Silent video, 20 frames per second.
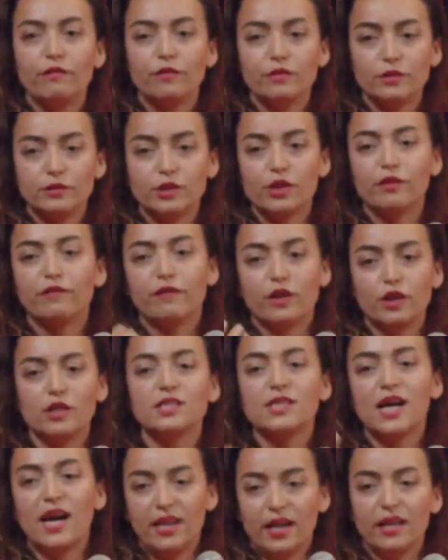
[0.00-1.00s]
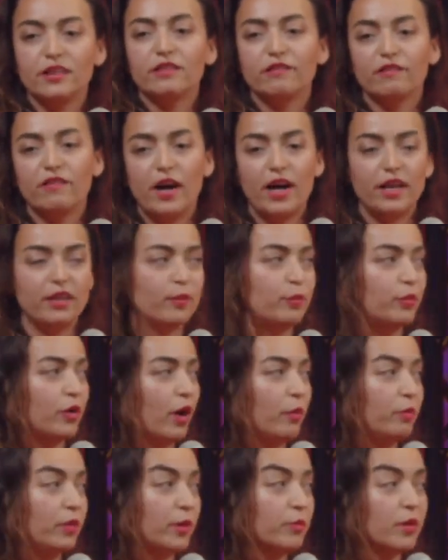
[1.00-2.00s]
so first identify the
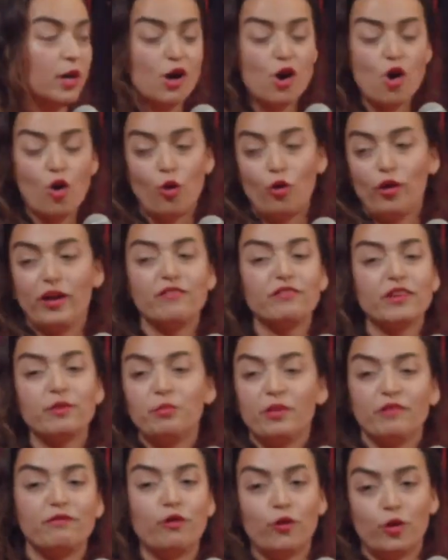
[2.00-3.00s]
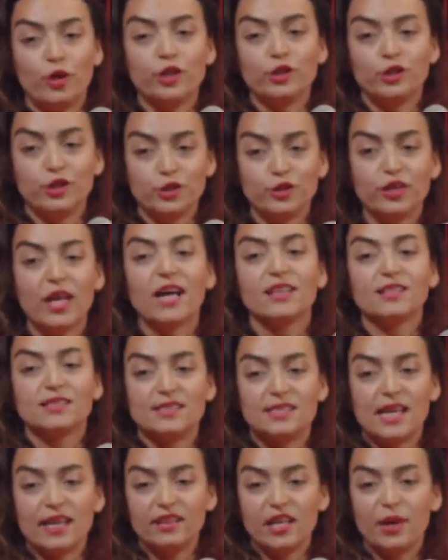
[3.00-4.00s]
problem, or even before you do that,
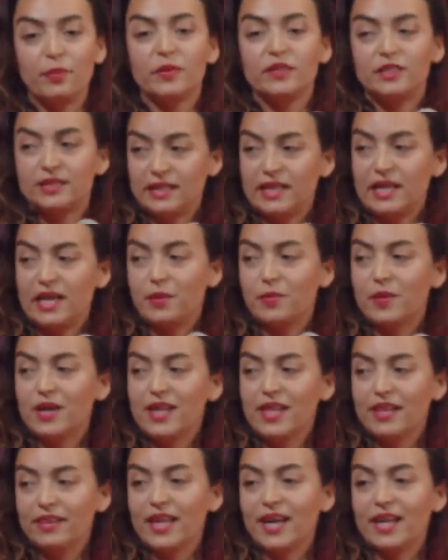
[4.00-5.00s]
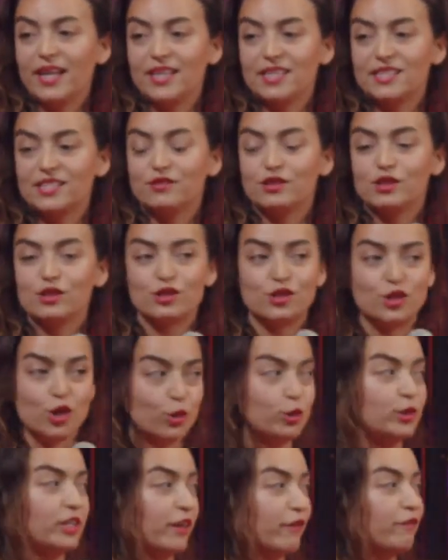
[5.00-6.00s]
set up a team that is so
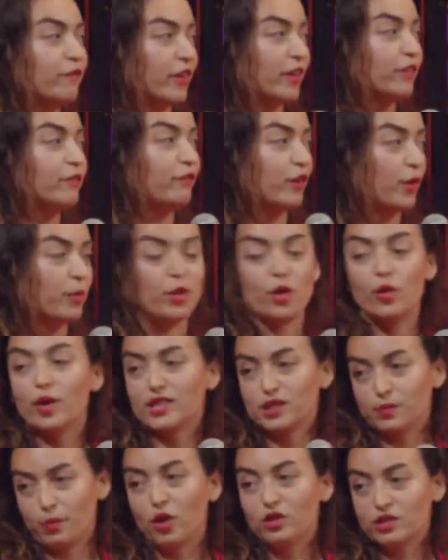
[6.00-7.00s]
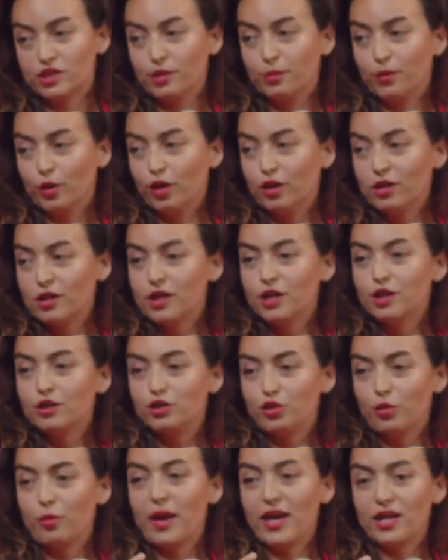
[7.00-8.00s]
different from you as possible,
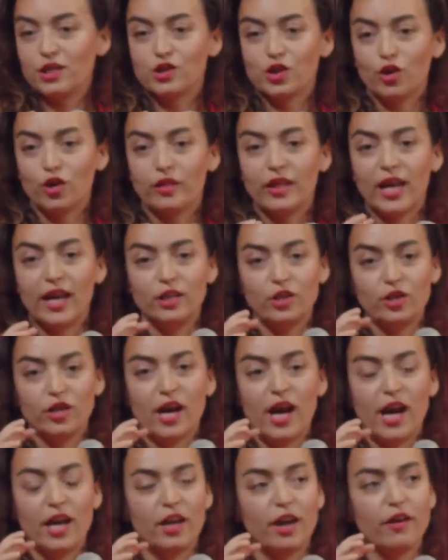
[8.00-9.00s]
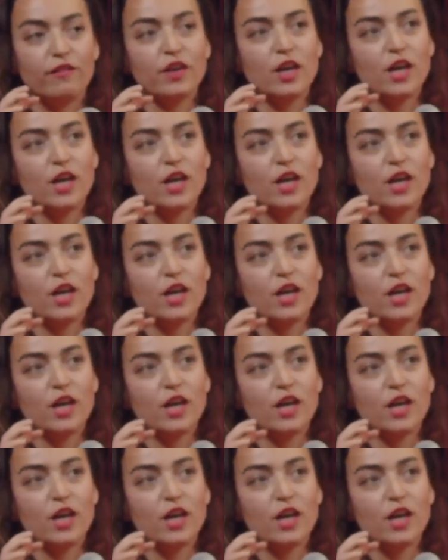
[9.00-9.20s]
to make sure that you kind of